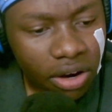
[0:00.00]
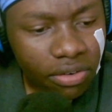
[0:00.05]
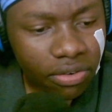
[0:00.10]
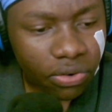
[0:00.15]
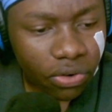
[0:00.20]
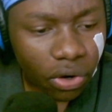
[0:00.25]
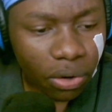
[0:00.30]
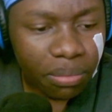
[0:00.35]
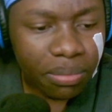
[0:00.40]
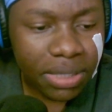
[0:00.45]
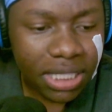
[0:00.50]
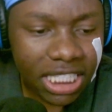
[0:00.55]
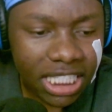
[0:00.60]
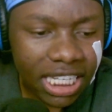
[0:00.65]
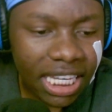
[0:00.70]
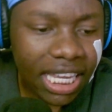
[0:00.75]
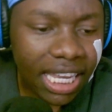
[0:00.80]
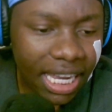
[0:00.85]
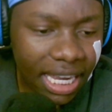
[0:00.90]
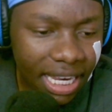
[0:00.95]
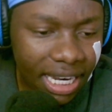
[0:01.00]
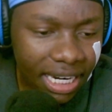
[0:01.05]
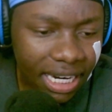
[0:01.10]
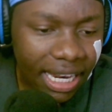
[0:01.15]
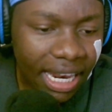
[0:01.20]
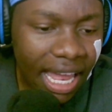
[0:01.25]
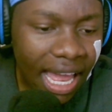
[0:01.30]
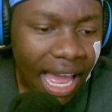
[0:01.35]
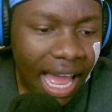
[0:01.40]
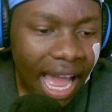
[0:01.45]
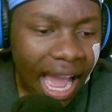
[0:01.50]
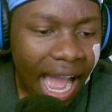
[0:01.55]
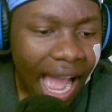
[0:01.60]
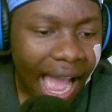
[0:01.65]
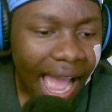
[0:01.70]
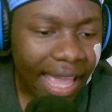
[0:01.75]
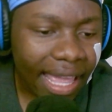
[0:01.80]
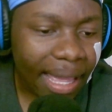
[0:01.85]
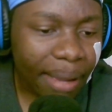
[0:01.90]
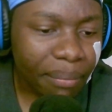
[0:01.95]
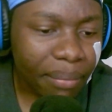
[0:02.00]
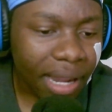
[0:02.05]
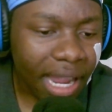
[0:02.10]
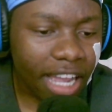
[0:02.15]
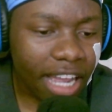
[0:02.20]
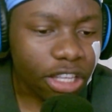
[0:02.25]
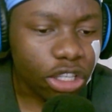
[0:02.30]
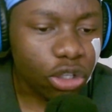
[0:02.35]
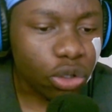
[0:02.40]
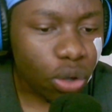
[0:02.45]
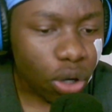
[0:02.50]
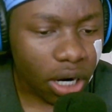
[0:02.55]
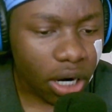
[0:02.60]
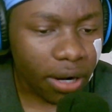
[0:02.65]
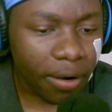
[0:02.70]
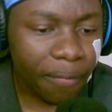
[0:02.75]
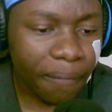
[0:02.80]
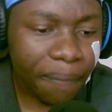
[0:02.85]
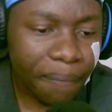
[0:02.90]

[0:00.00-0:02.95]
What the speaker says: from Kade. I am Kanyoa.